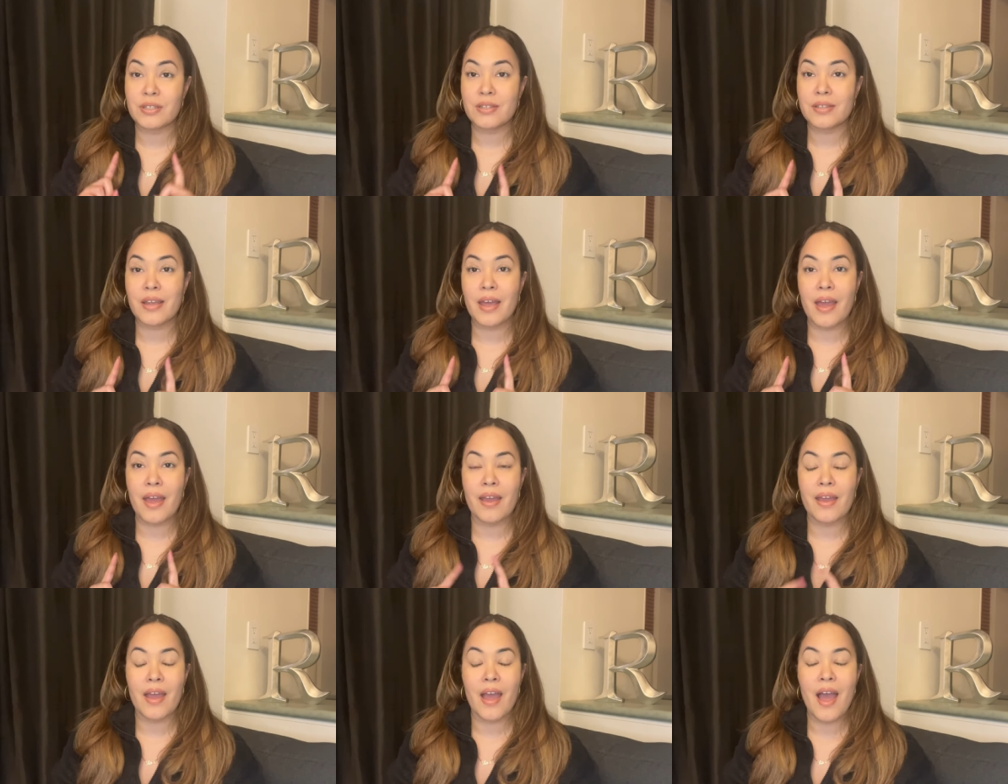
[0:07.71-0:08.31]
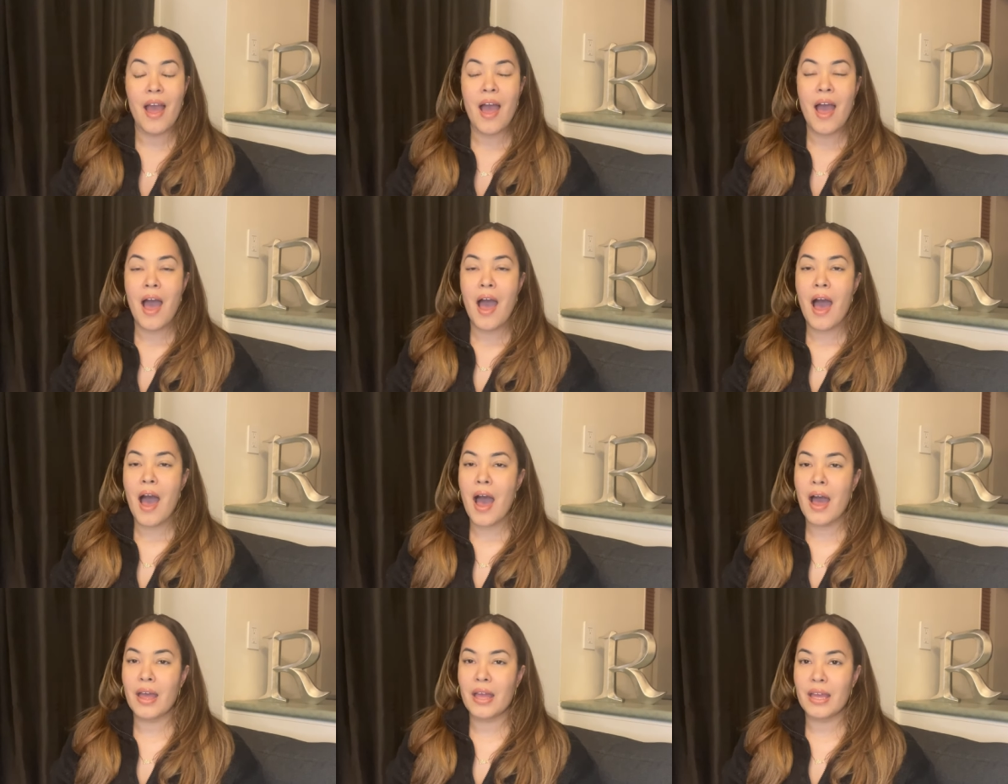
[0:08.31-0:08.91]
Today
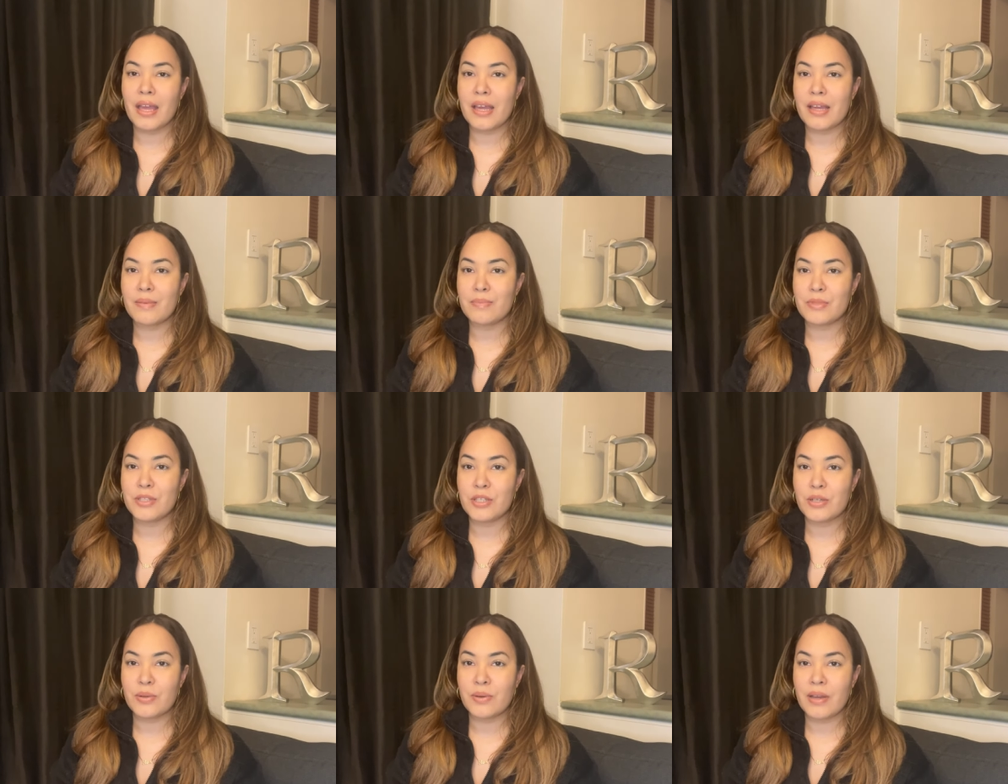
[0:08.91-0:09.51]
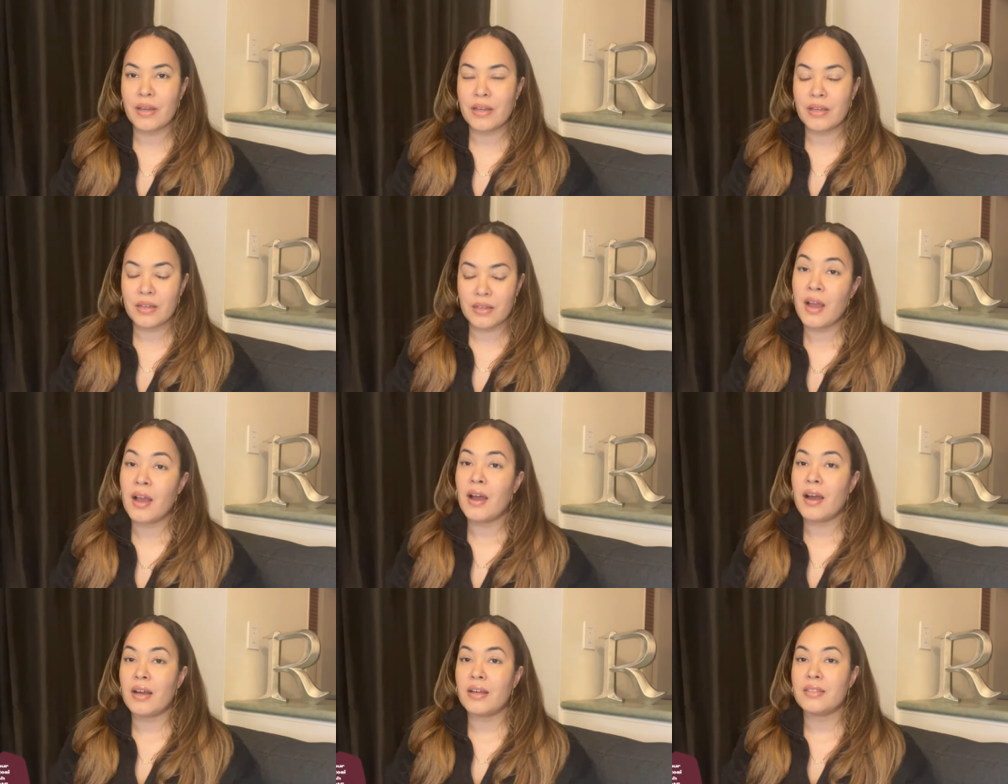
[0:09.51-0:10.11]
I am doing
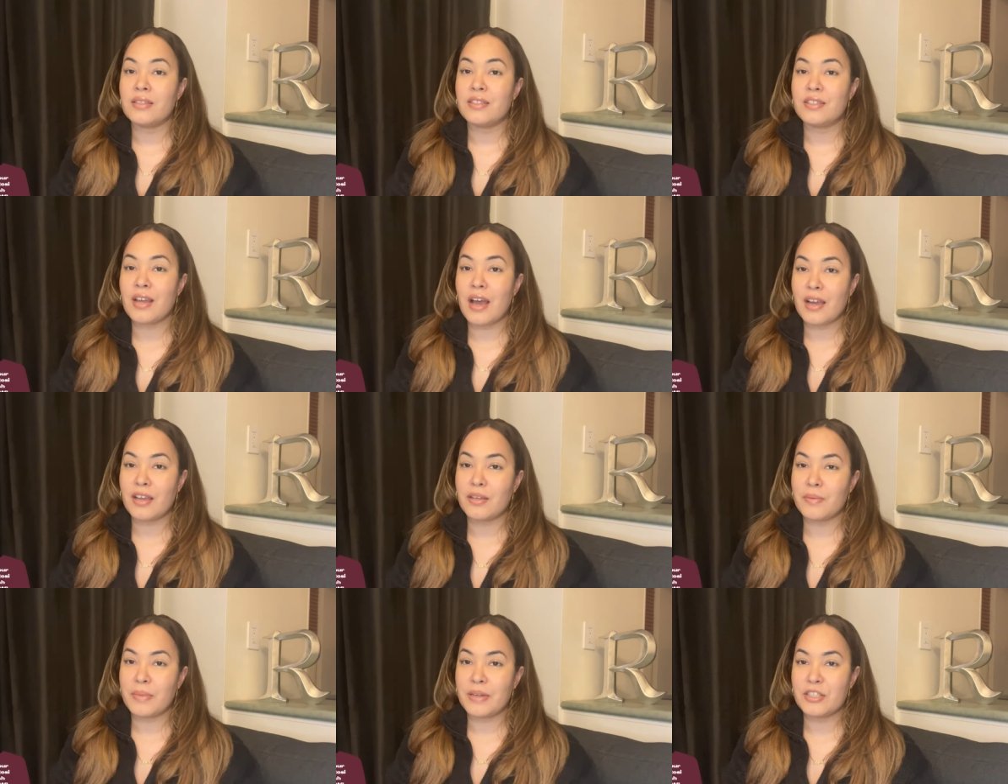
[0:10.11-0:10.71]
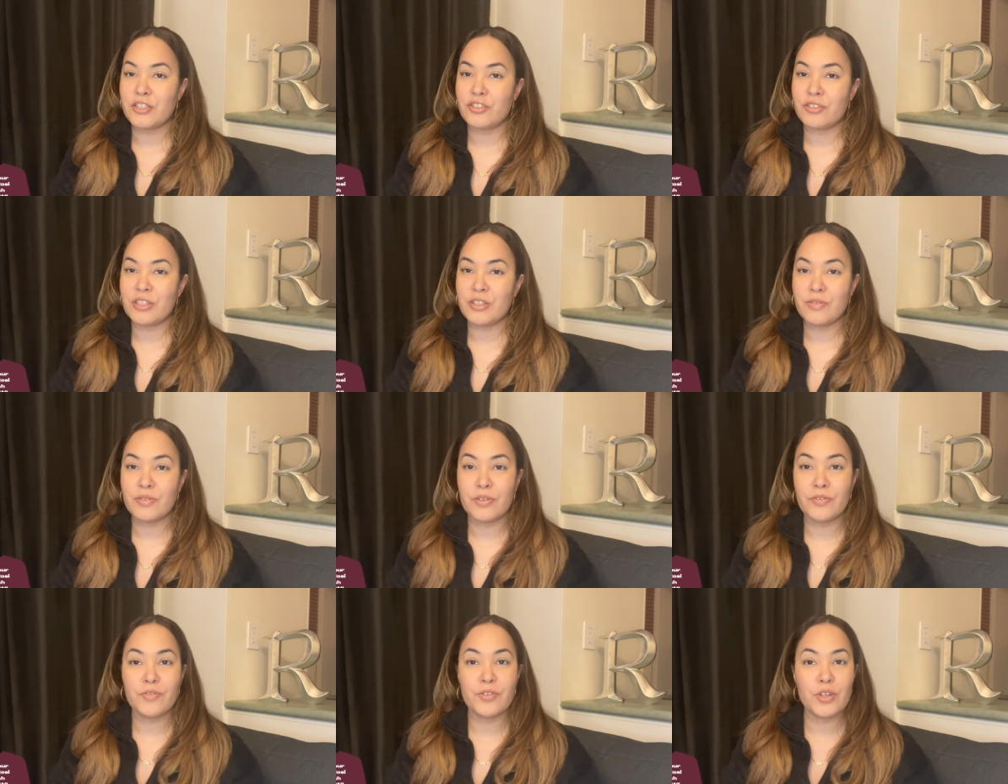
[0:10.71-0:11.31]
a documentary
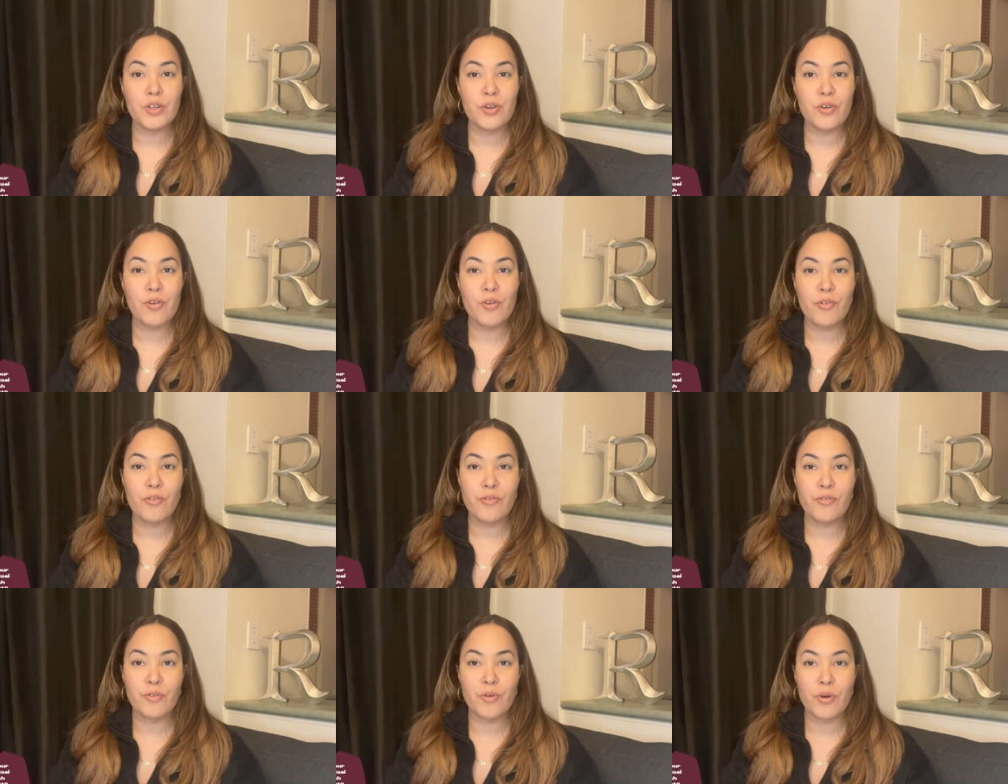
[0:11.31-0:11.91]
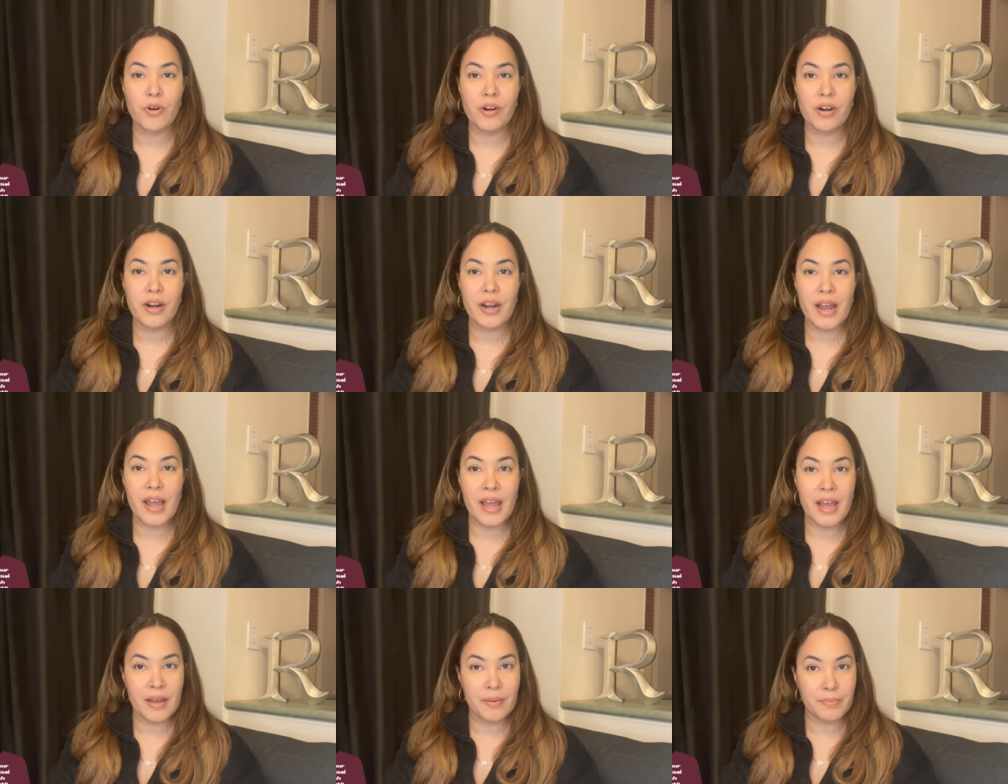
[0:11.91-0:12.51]
review for
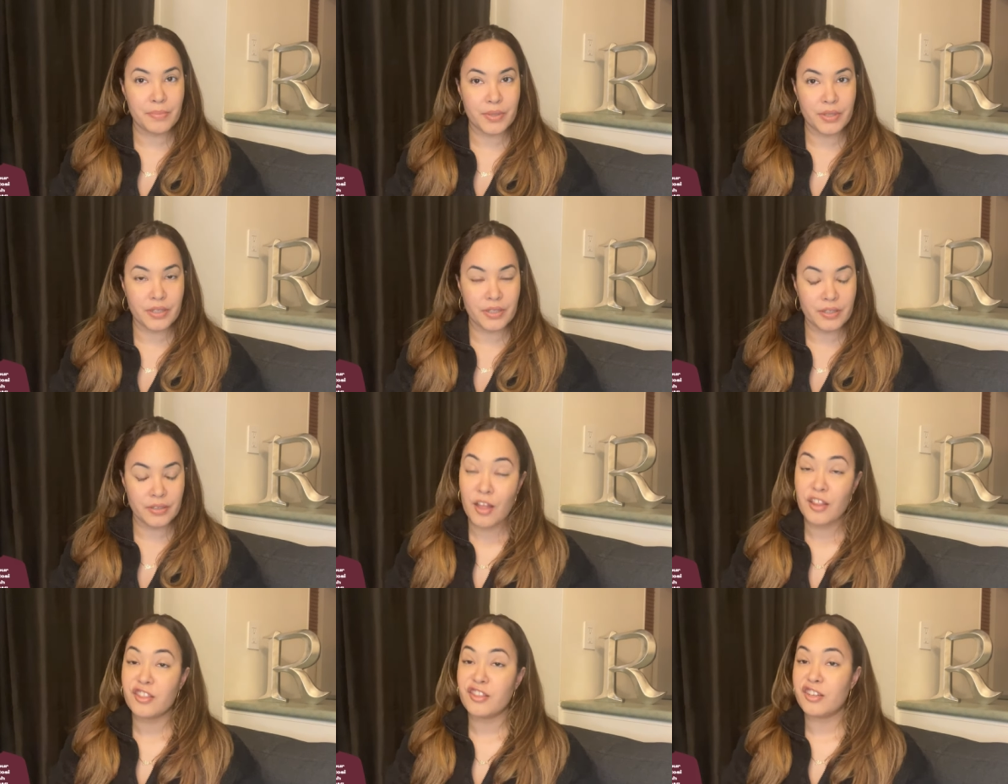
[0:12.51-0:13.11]
Amber,